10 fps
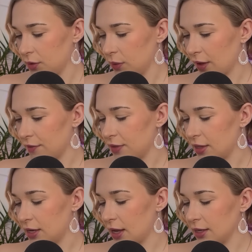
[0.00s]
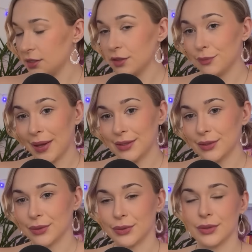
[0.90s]
You have the Knight of
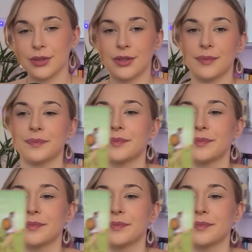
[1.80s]
Pentacles.